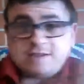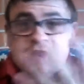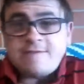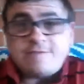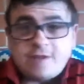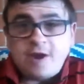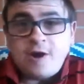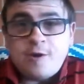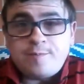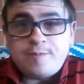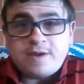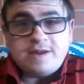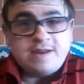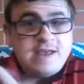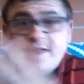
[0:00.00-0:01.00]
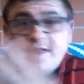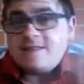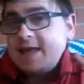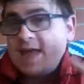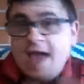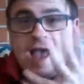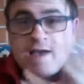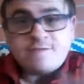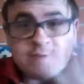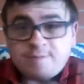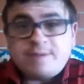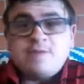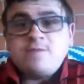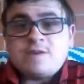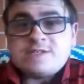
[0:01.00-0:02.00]
left open and
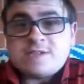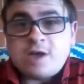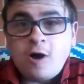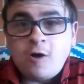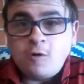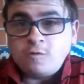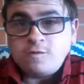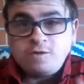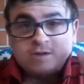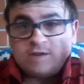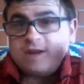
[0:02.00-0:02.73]
haven't been resolved.